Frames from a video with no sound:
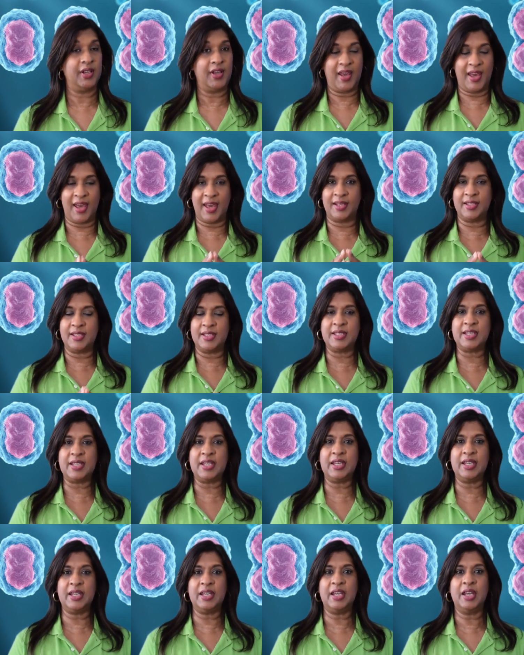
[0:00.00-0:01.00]
And
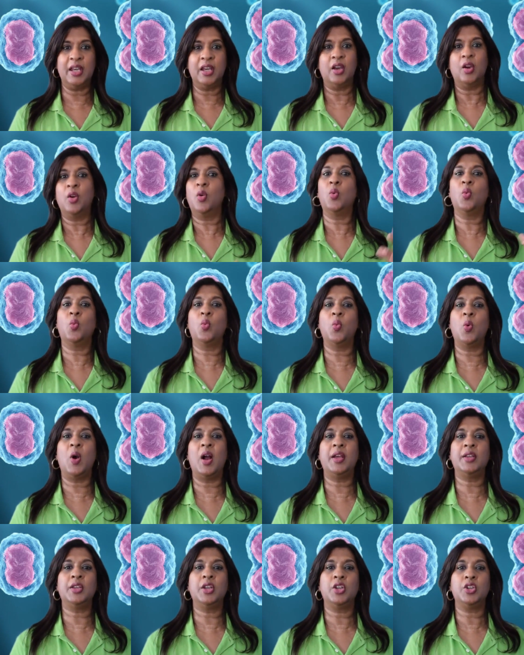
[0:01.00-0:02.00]
D,
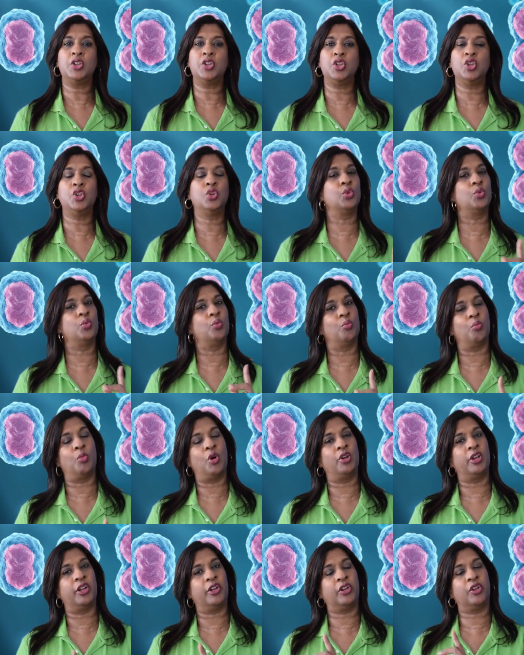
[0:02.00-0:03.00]
1 new
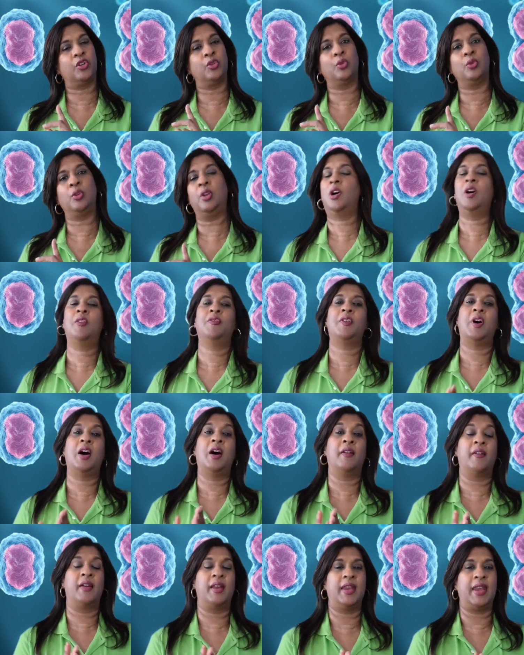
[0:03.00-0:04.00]
molecule of
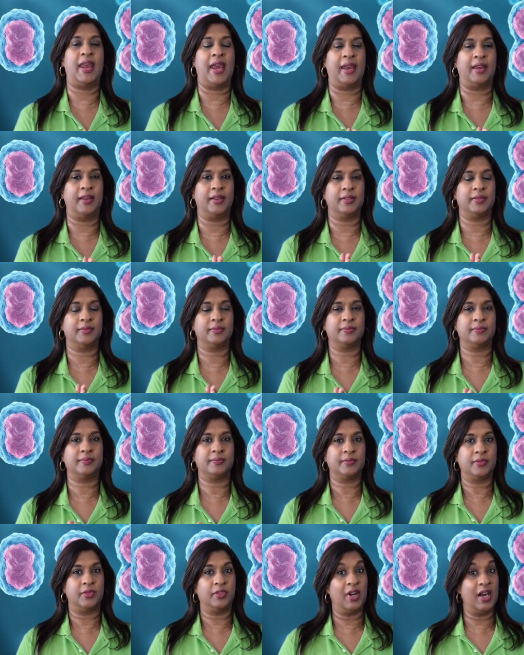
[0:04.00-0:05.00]
RNA.
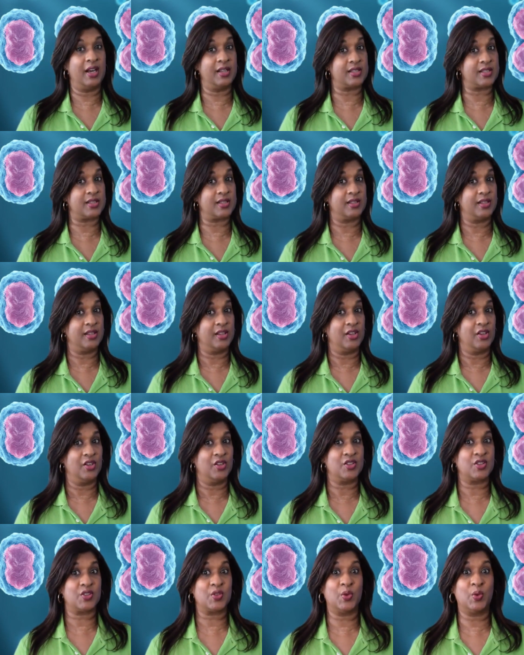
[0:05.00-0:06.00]
Right.
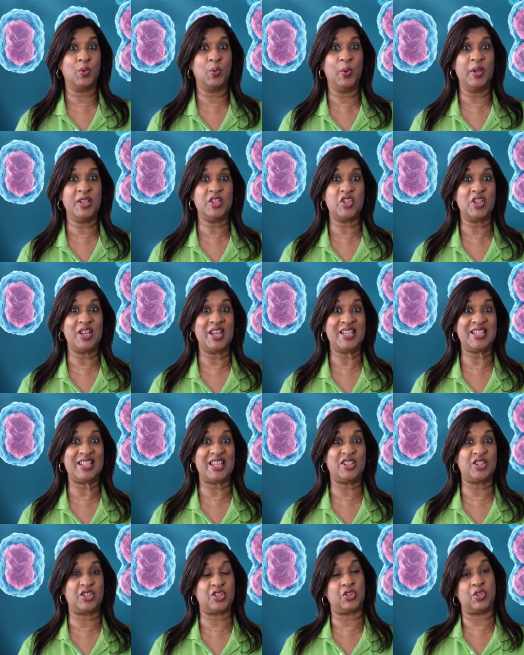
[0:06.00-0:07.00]
So which is
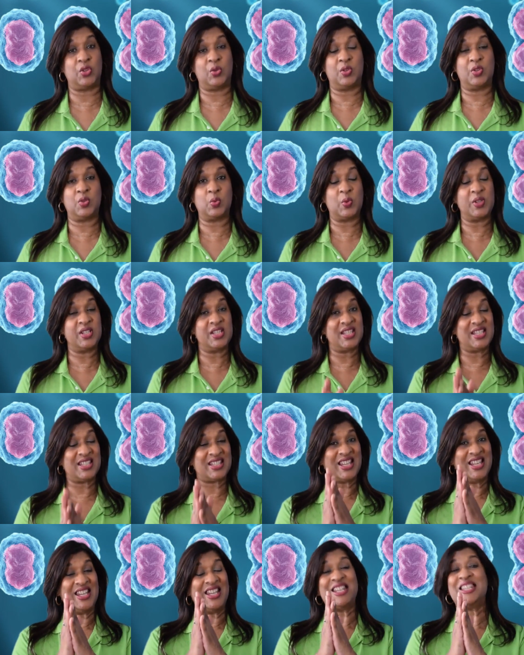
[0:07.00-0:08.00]
it, student? What does
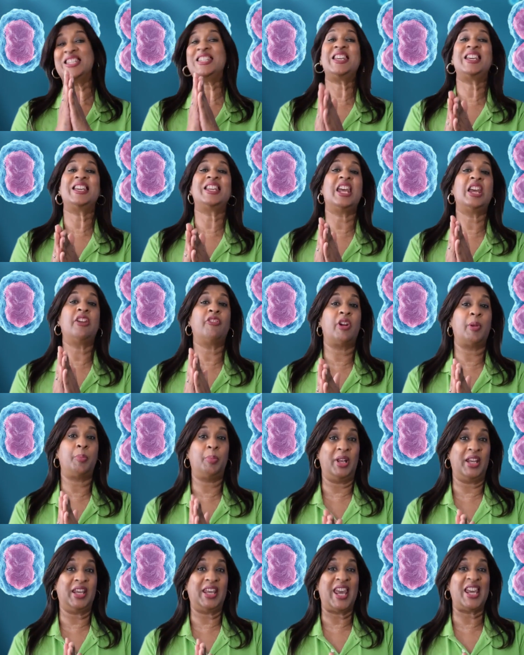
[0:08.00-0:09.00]
DNA
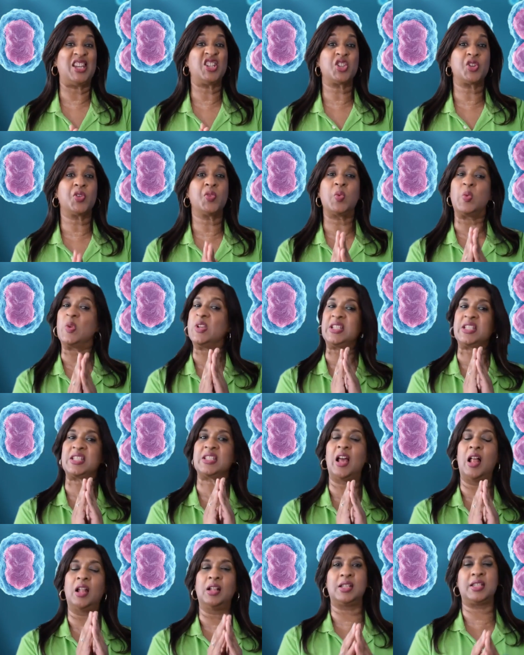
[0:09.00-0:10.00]
replication
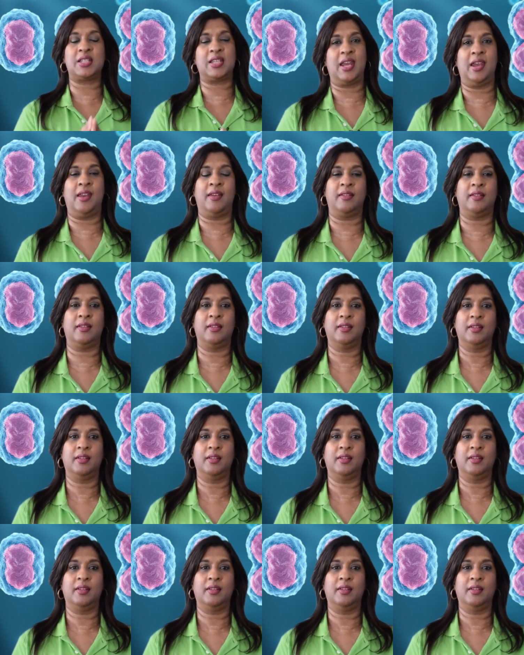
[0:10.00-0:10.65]
result in?